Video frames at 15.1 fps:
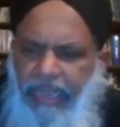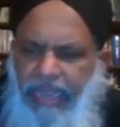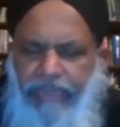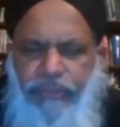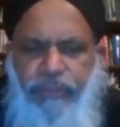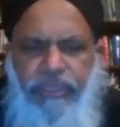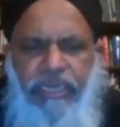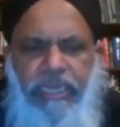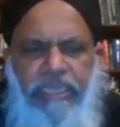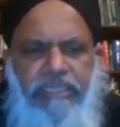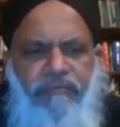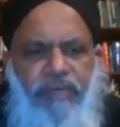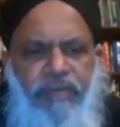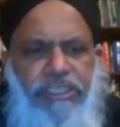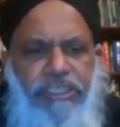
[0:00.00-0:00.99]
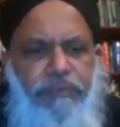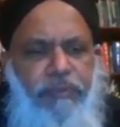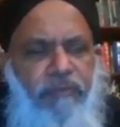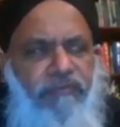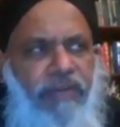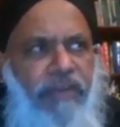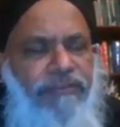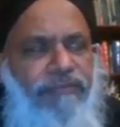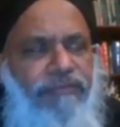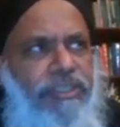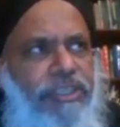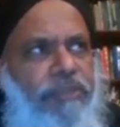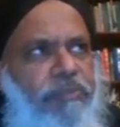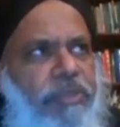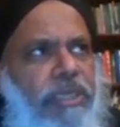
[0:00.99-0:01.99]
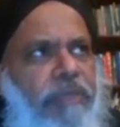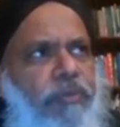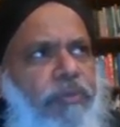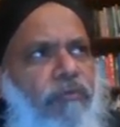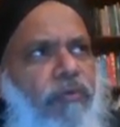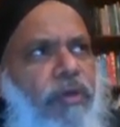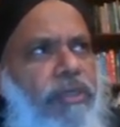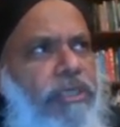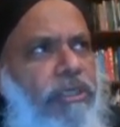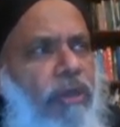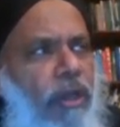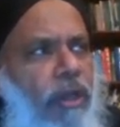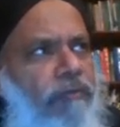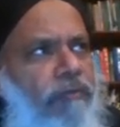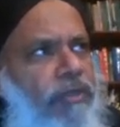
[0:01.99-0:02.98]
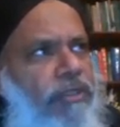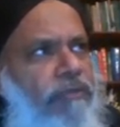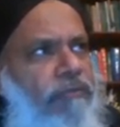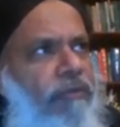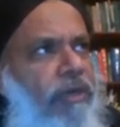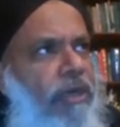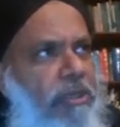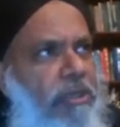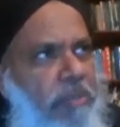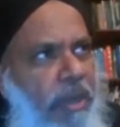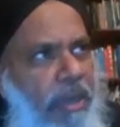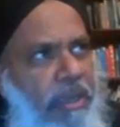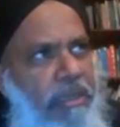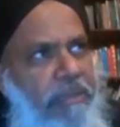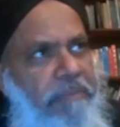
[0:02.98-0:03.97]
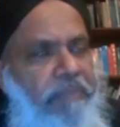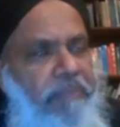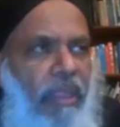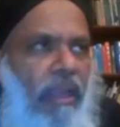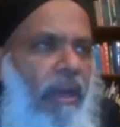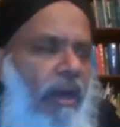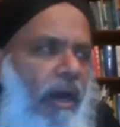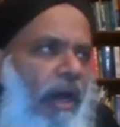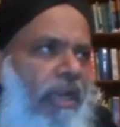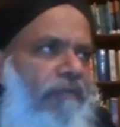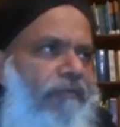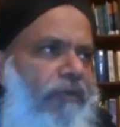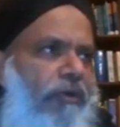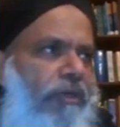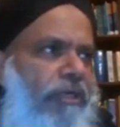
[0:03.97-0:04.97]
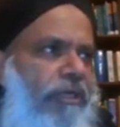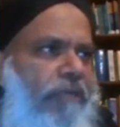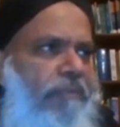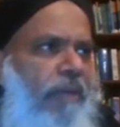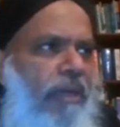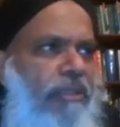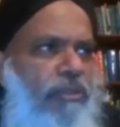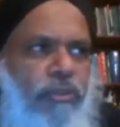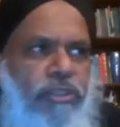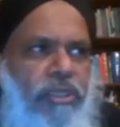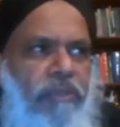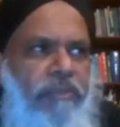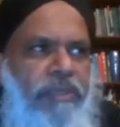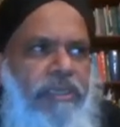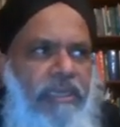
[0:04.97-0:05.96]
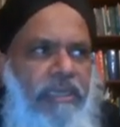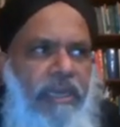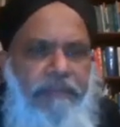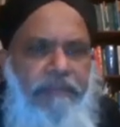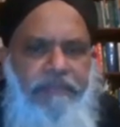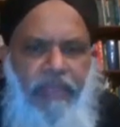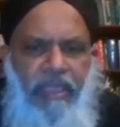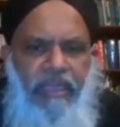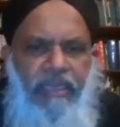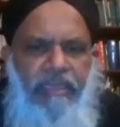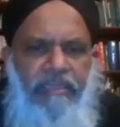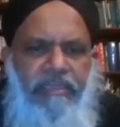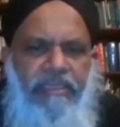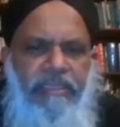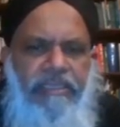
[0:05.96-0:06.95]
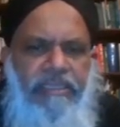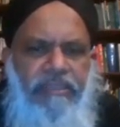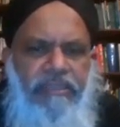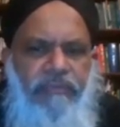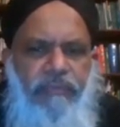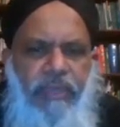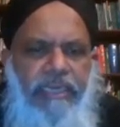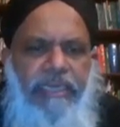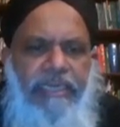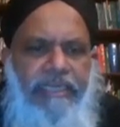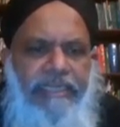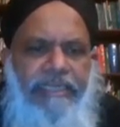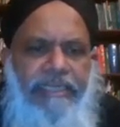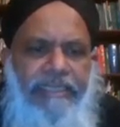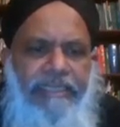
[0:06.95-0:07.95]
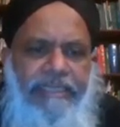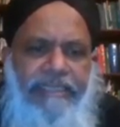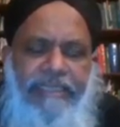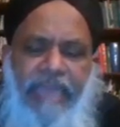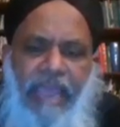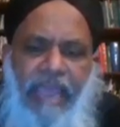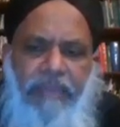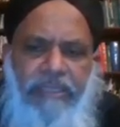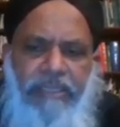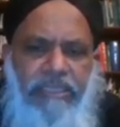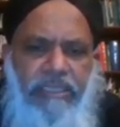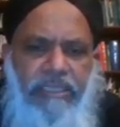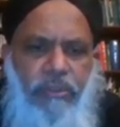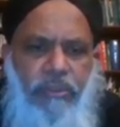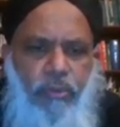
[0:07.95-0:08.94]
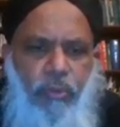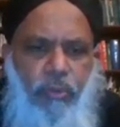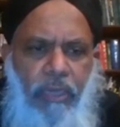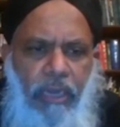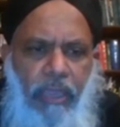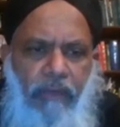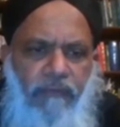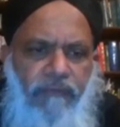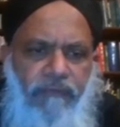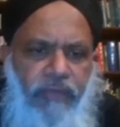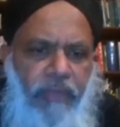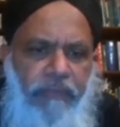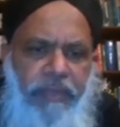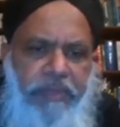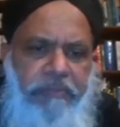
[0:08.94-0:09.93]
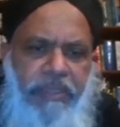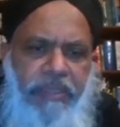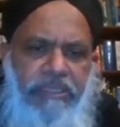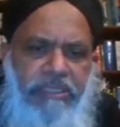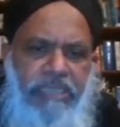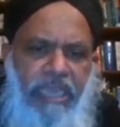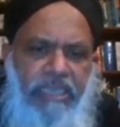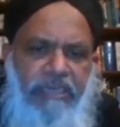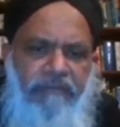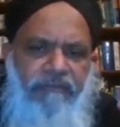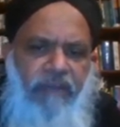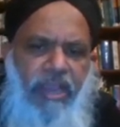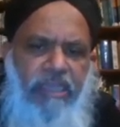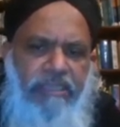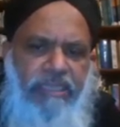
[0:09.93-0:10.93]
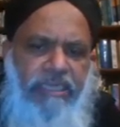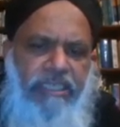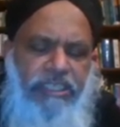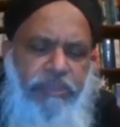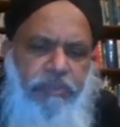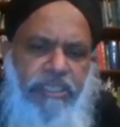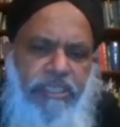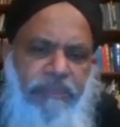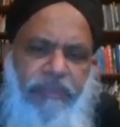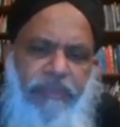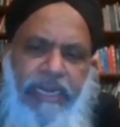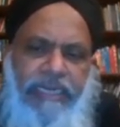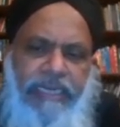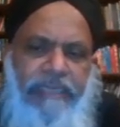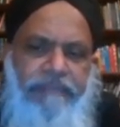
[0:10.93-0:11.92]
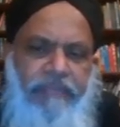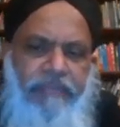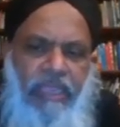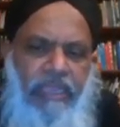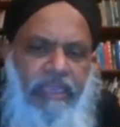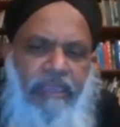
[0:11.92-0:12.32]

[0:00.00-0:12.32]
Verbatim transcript: and today, the worship of nafs, which is being promoted all over the world by Hollywood and by social media, this is very damaging to love, commitment, sacrifice, and responsibility,